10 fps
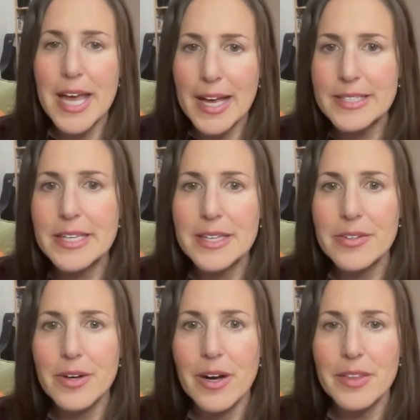
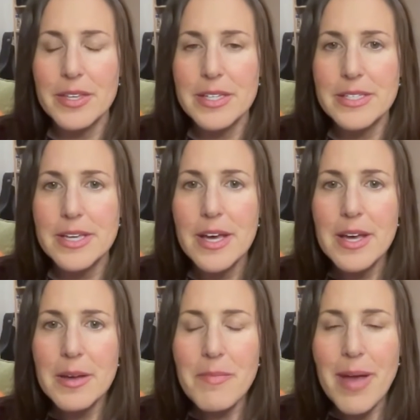execute on these
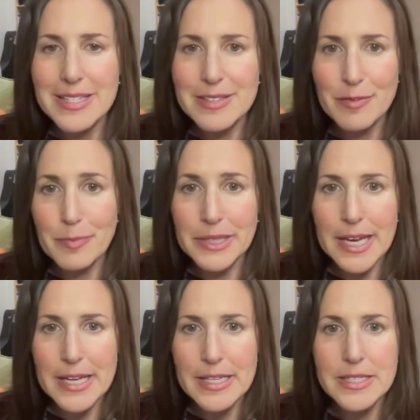massive
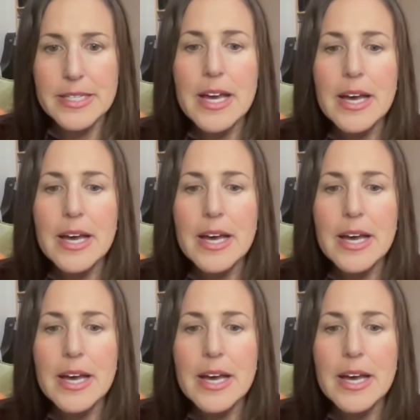plans.